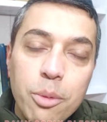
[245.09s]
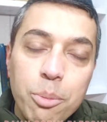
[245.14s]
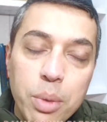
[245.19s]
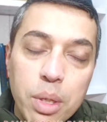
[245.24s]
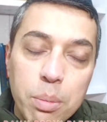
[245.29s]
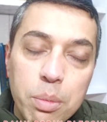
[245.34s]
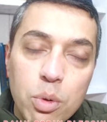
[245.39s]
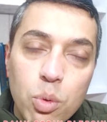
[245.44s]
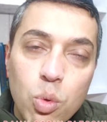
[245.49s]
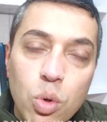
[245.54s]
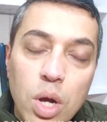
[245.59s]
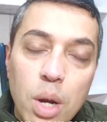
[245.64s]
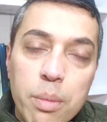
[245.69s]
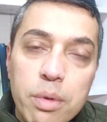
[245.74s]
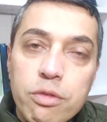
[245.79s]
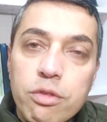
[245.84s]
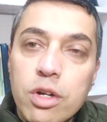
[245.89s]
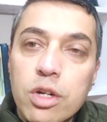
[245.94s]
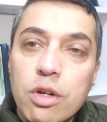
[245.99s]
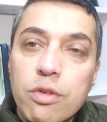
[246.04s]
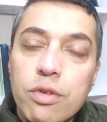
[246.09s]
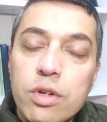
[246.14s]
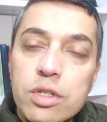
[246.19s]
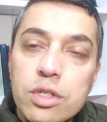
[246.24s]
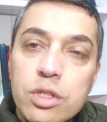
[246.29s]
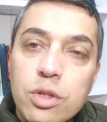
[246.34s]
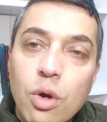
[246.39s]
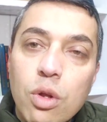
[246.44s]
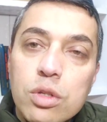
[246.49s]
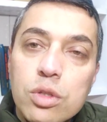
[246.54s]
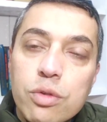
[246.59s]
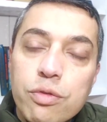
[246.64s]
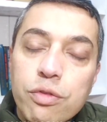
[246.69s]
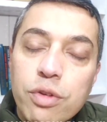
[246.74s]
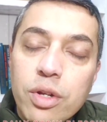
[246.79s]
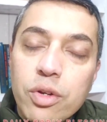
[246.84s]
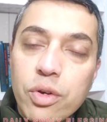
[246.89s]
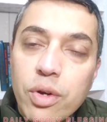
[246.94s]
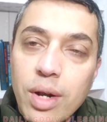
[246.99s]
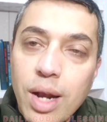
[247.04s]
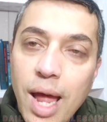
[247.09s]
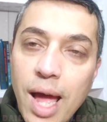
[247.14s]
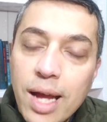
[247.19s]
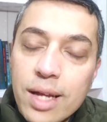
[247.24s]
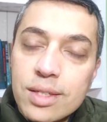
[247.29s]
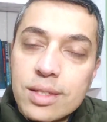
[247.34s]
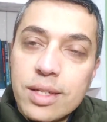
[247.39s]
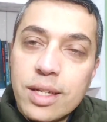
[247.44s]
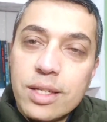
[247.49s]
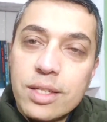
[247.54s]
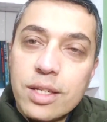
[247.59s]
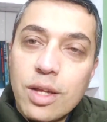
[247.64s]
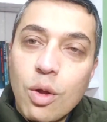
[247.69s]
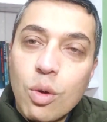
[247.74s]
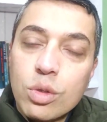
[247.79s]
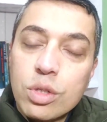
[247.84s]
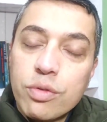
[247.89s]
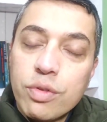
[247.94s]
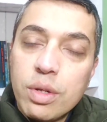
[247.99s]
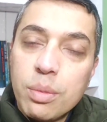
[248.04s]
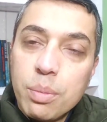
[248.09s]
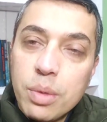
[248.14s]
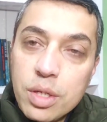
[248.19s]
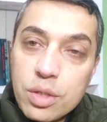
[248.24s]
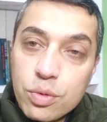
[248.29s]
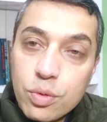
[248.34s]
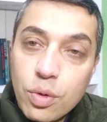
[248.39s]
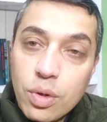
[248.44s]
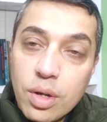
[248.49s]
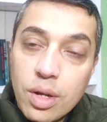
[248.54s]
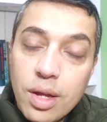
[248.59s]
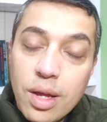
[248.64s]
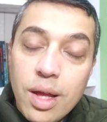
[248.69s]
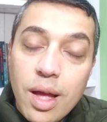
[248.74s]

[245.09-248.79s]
people who come in front of us, they also feel relaxed and they also feel peaceful.